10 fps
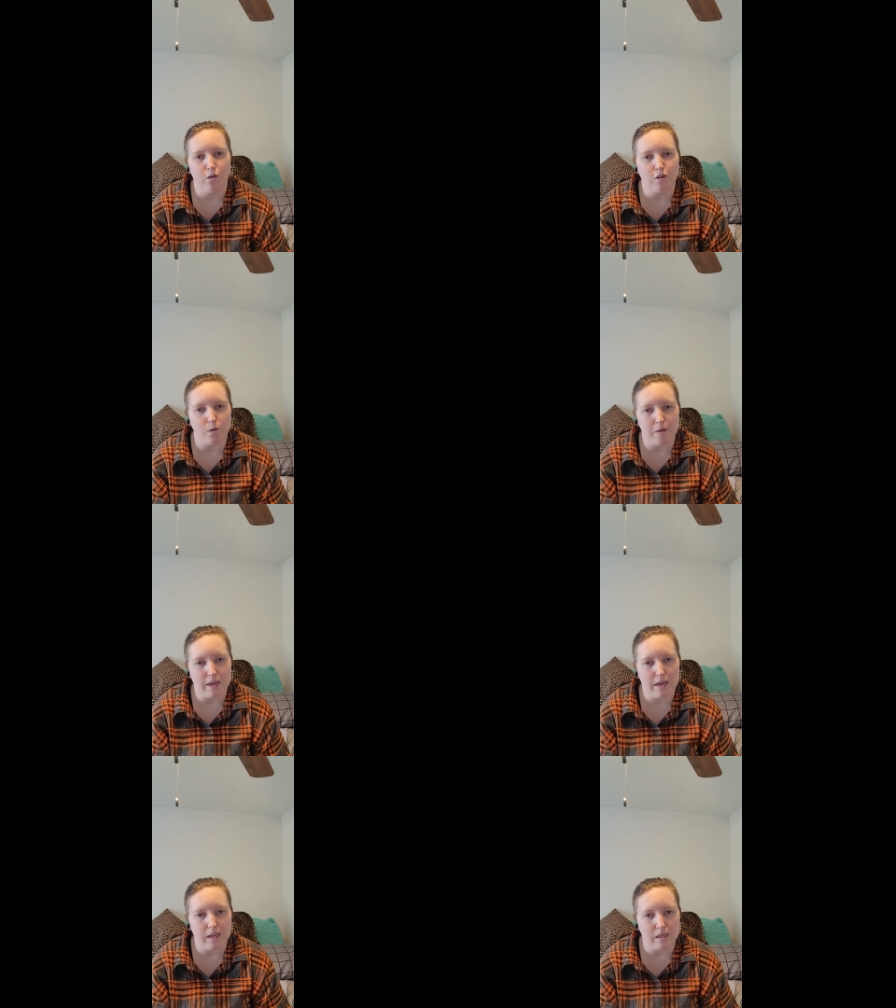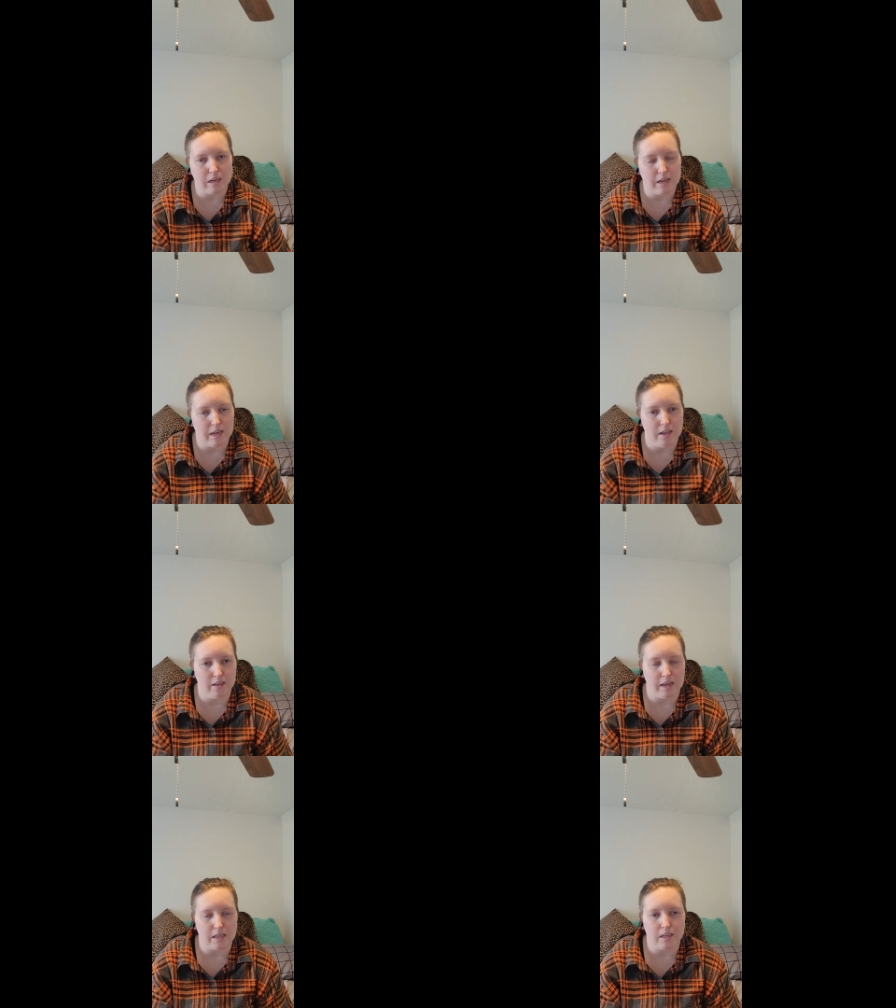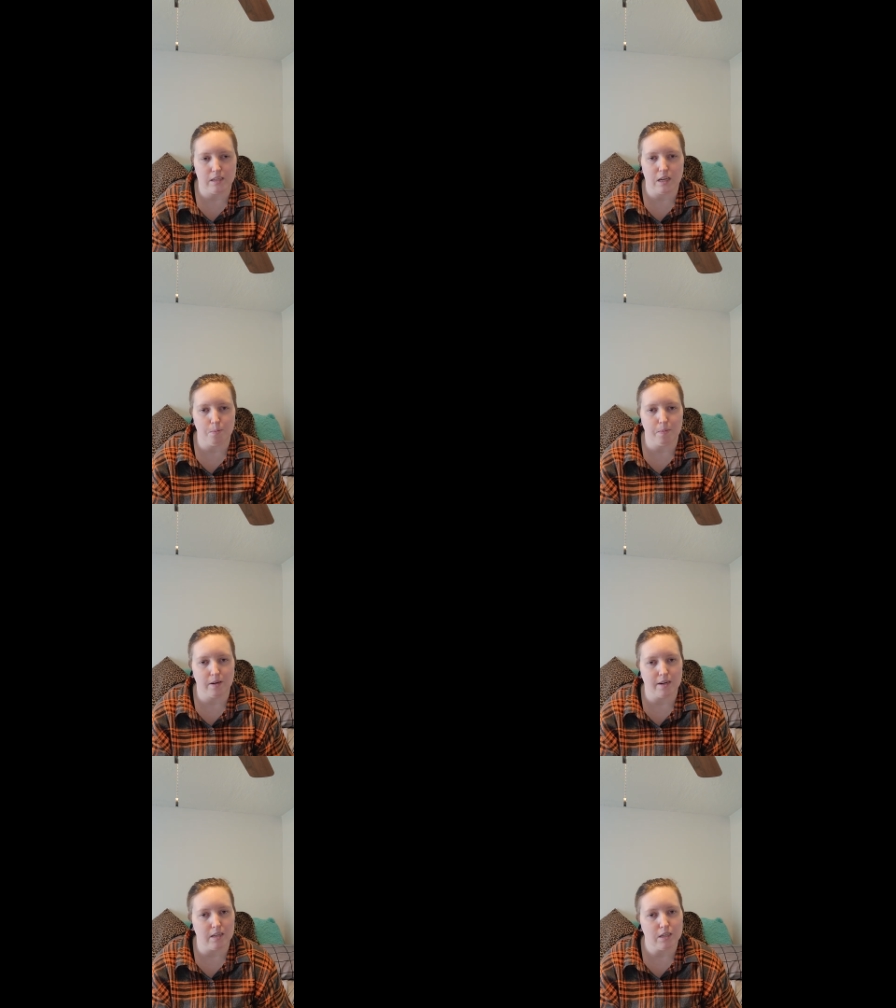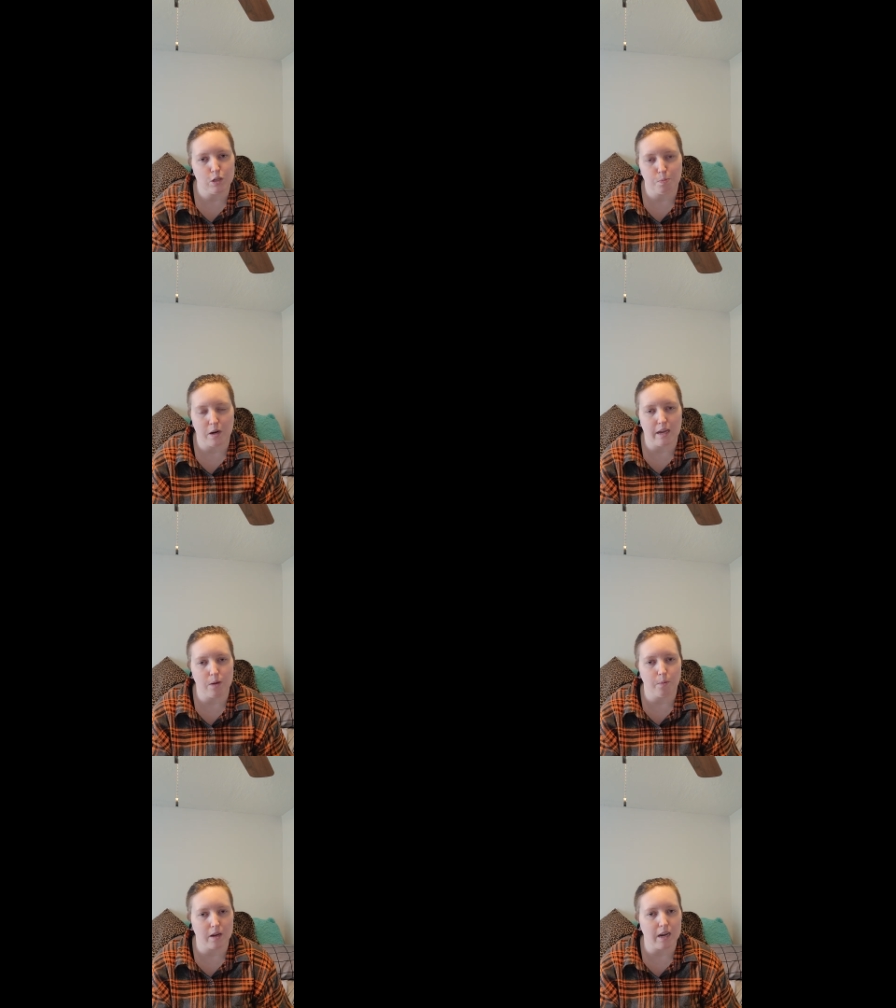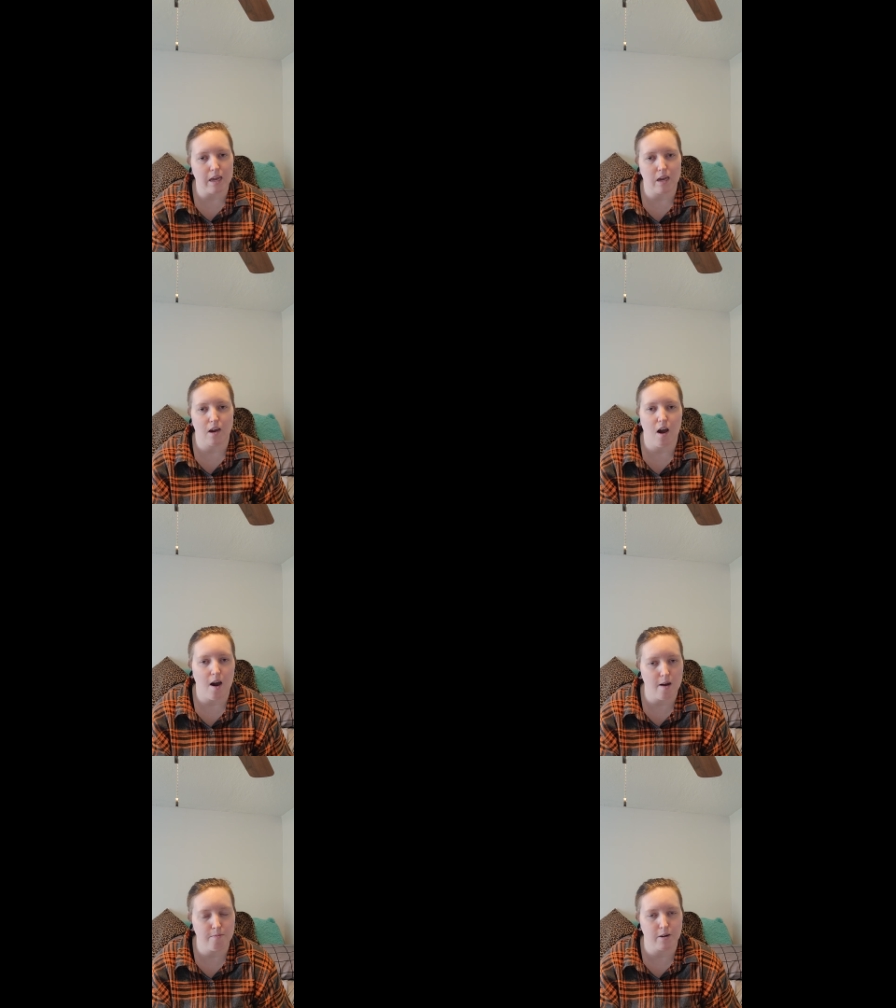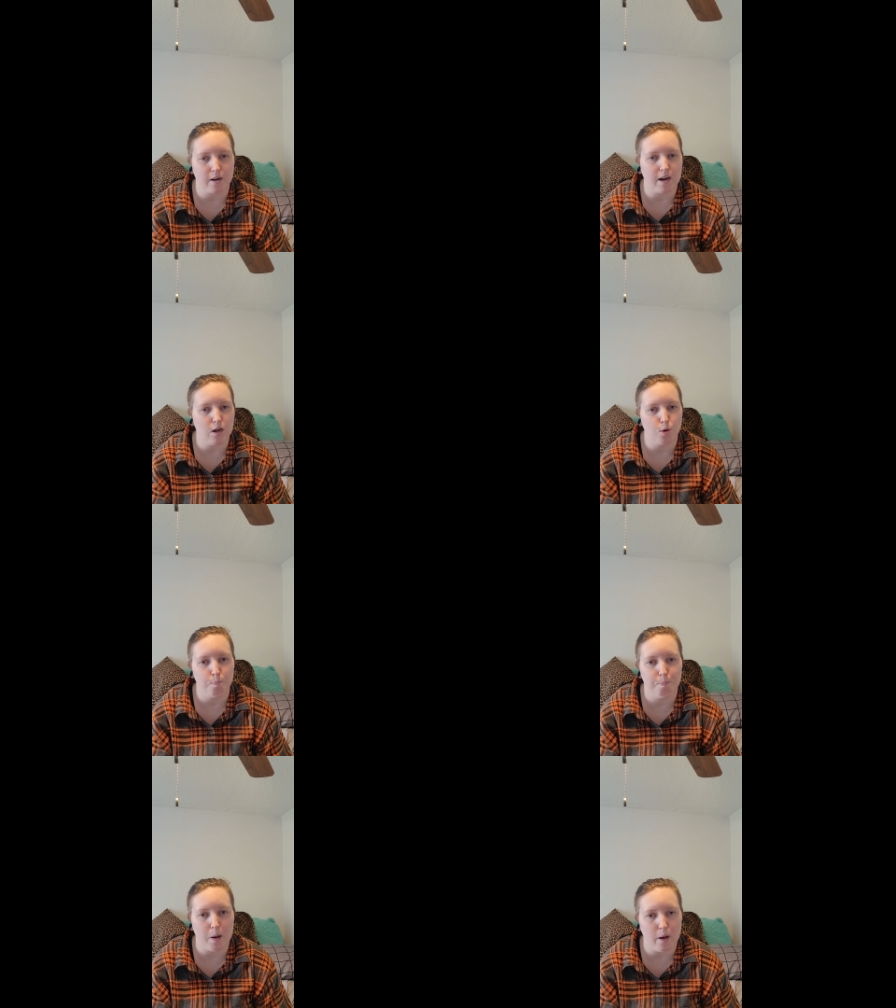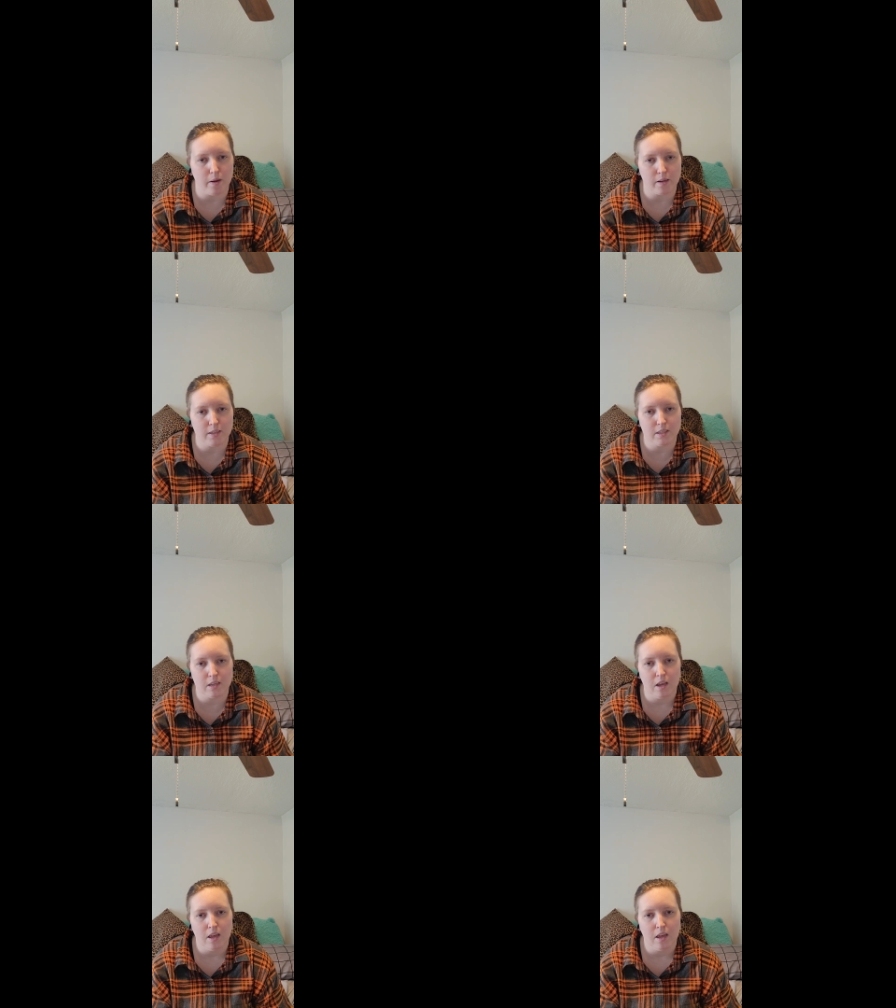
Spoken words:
doing it in like the summer and the spring, we're getting covered in your bugs.